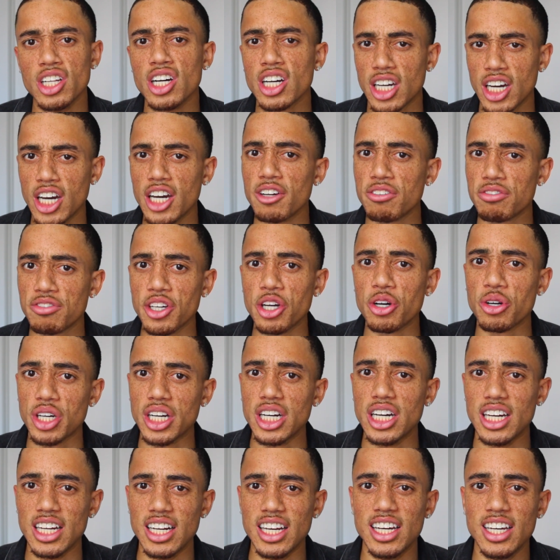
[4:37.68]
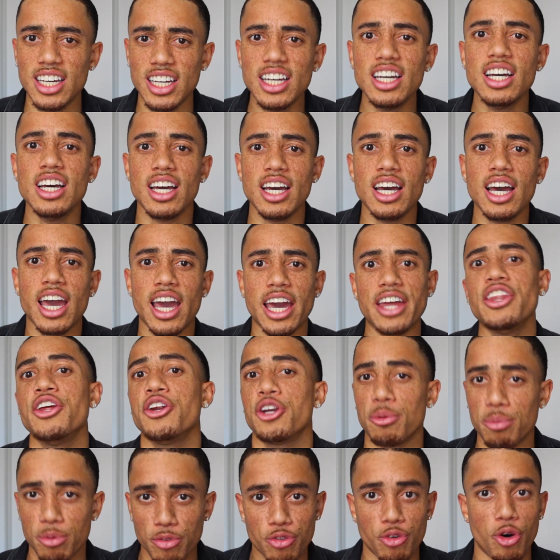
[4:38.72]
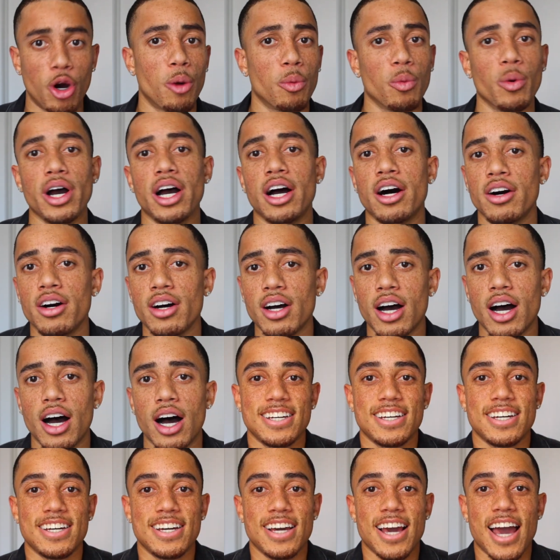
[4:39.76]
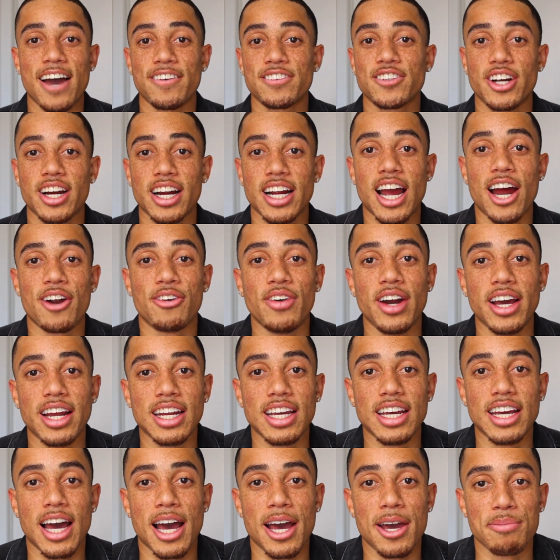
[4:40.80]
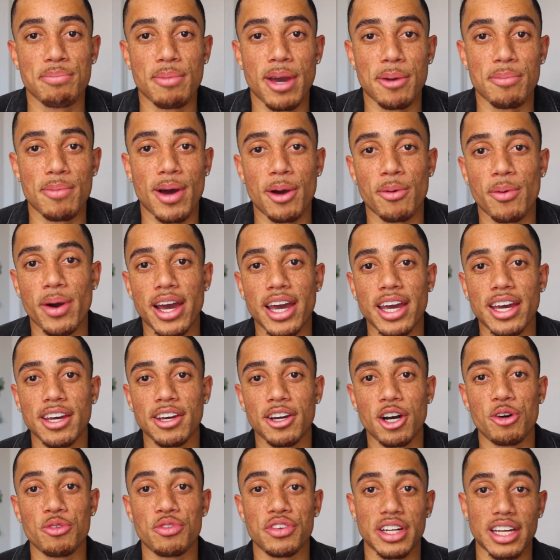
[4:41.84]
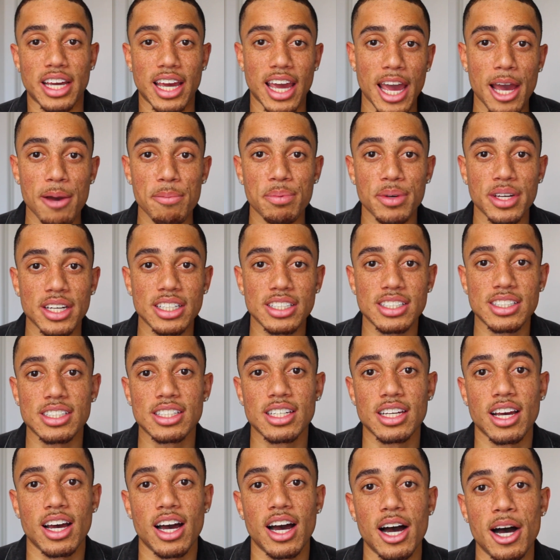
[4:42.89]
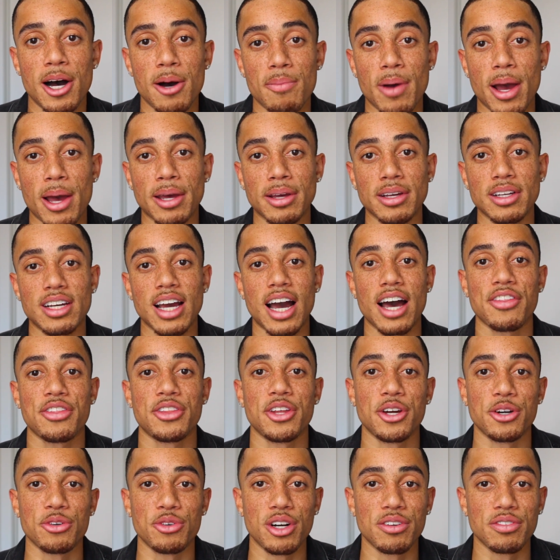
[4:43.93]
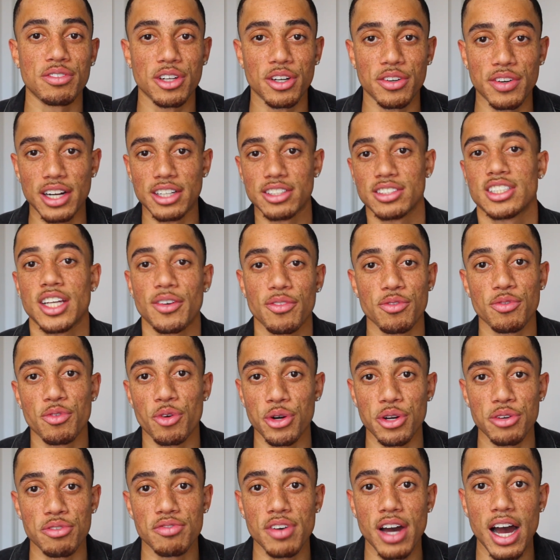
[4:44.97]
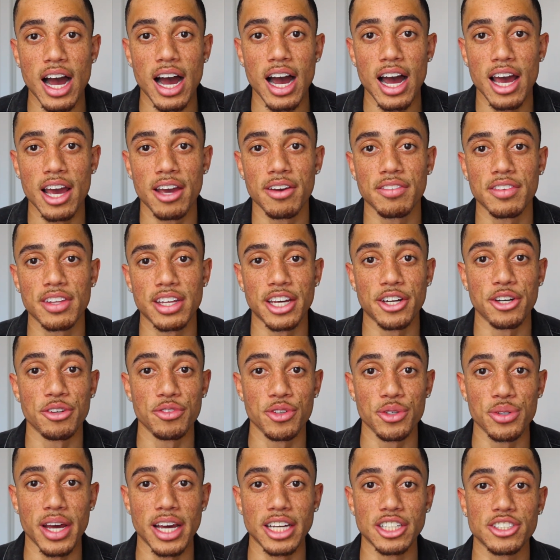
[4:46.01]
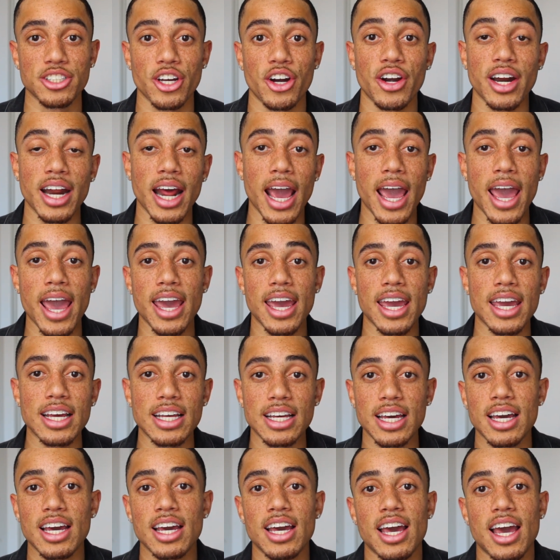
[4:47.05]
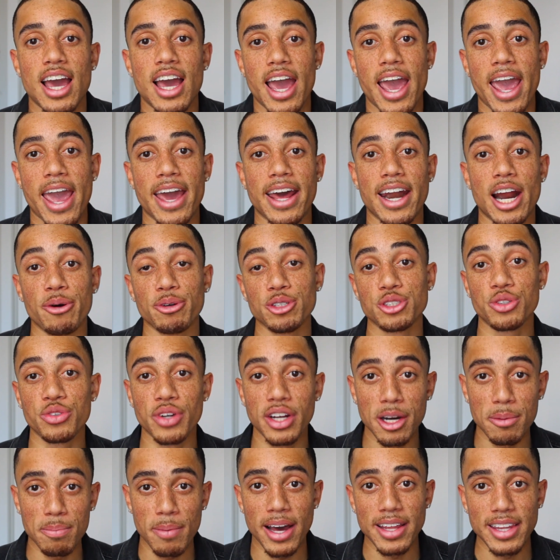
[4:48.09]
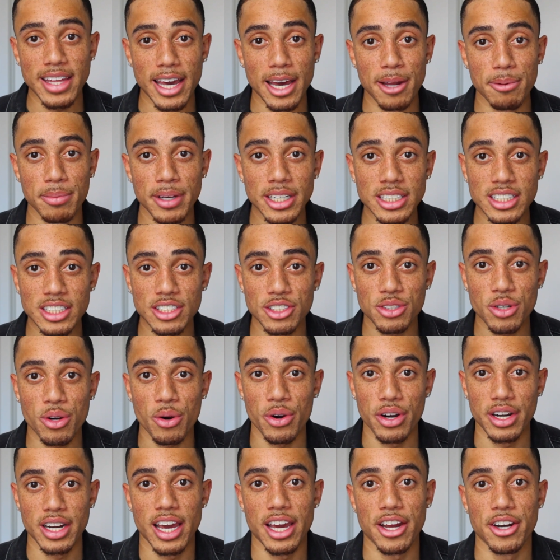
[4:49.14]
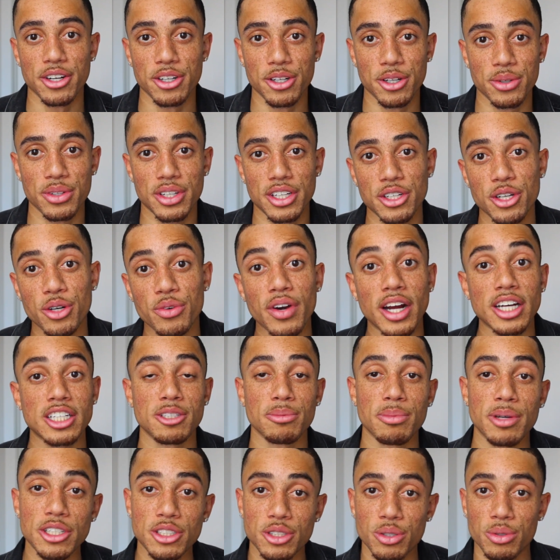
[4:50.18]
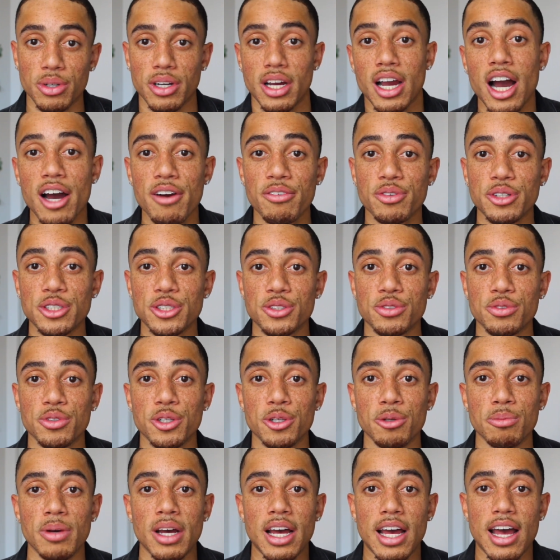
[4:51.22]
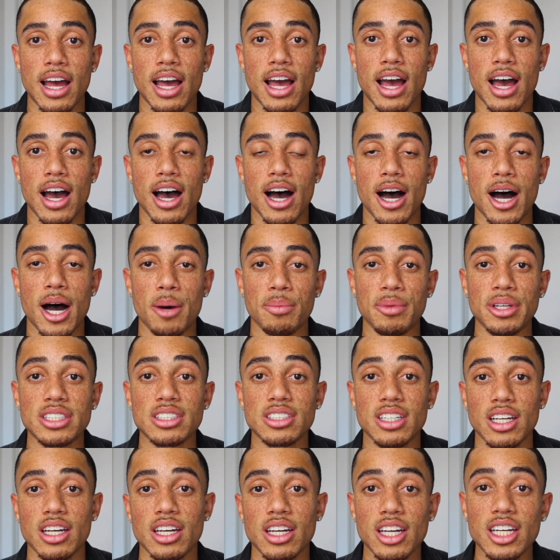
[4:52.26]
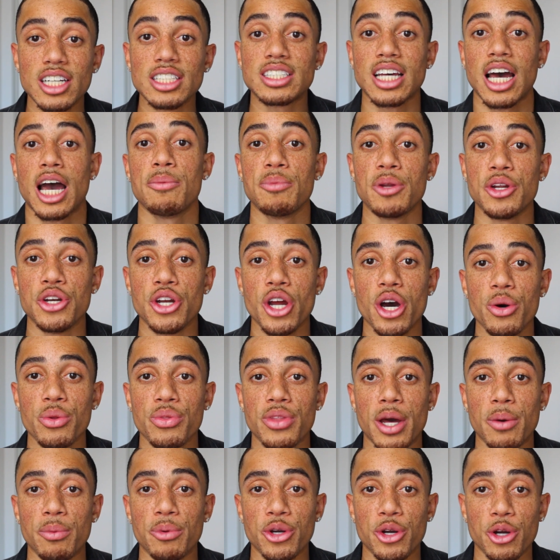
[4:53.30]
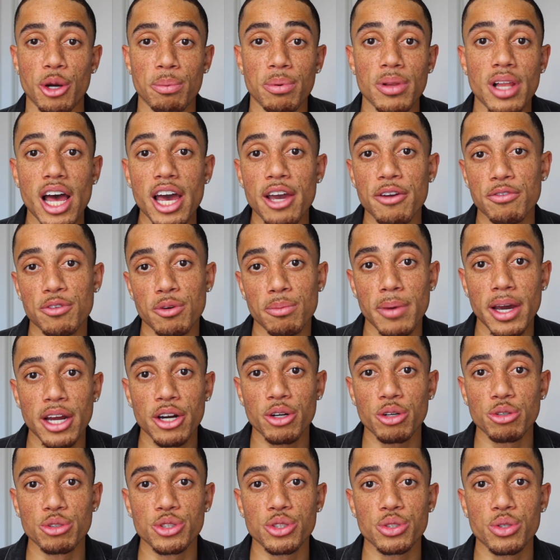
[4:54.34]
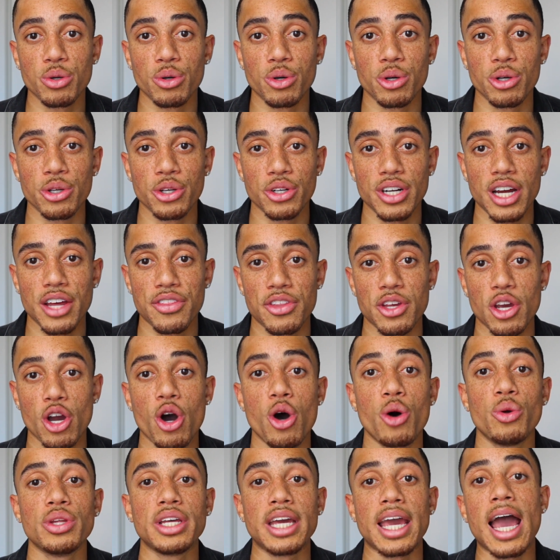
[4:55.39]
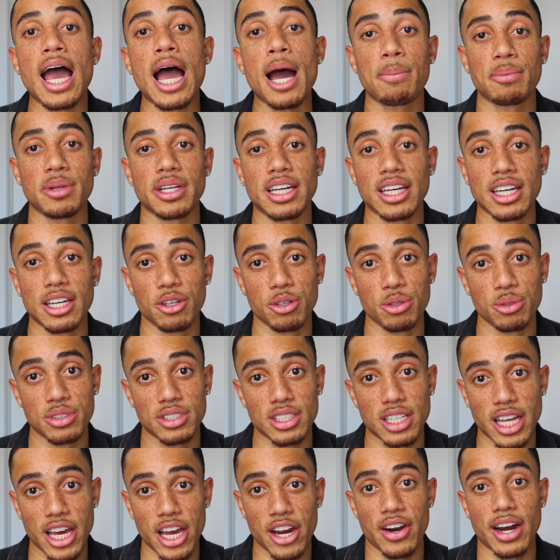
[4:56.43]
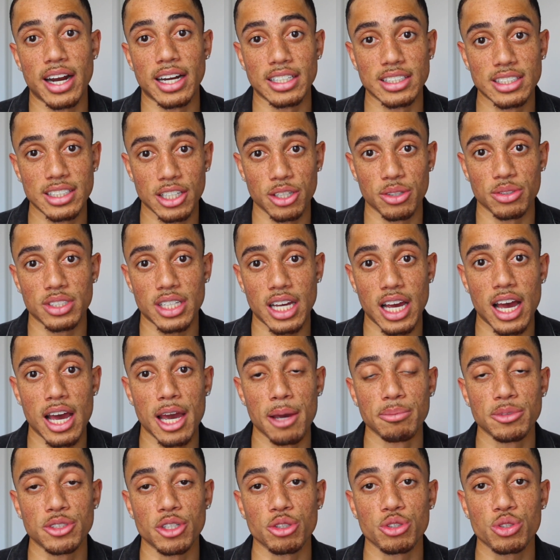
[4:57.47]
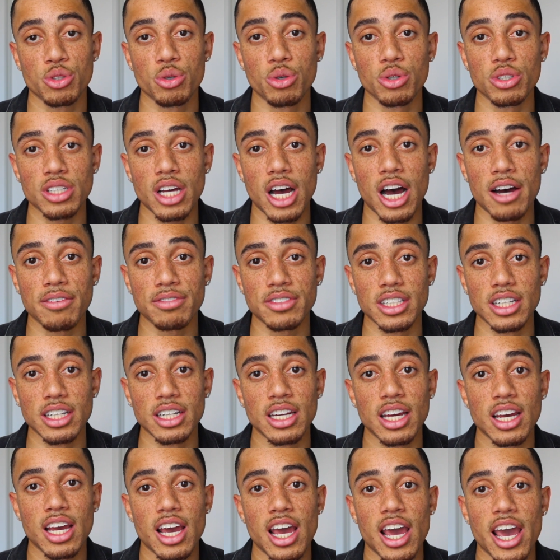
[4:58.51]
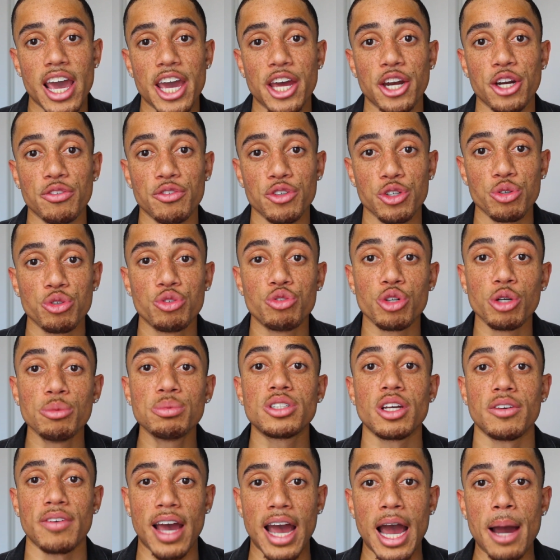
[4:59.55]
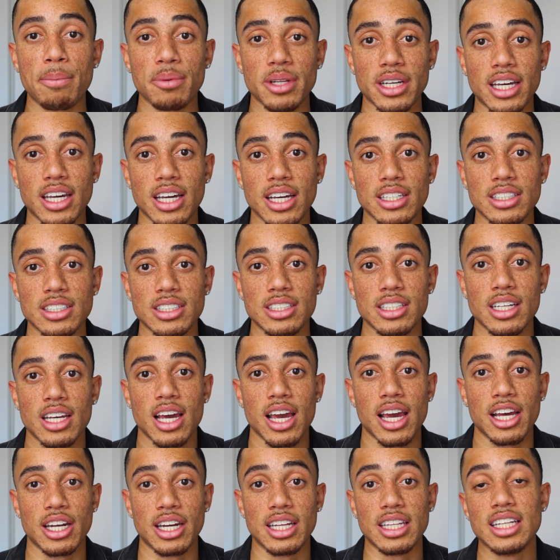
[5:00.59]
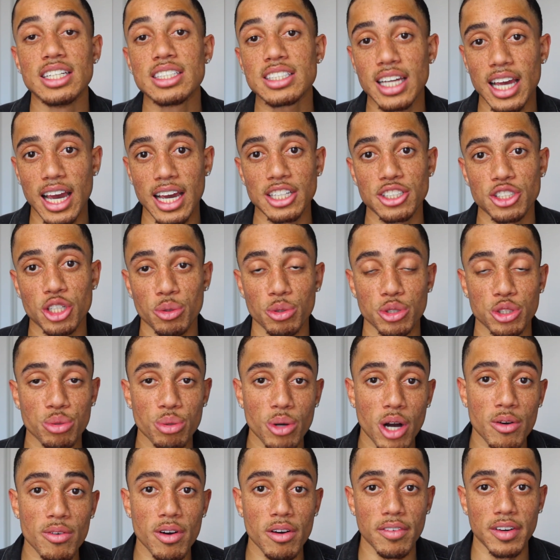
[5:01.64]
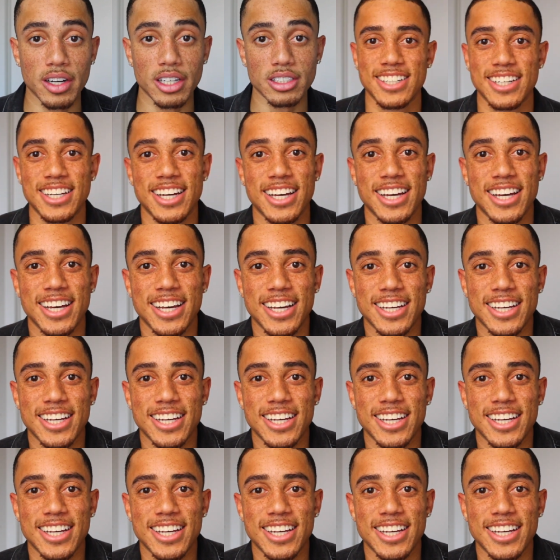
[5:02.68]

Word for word: Look good, feel good, and then you'll perform well. After I got ready, I made my way over to campus. Um, I got there roughly around seven forty-five. The interview day started at eight. And I was greeted by the admissions coordinator, who then directed me to a conference room. Um, this is a good time to note that when you're applying for medical school, you're not the only applicant who's there at a single time. So schools often interview groups of applicants, and in this case there were twelve of us.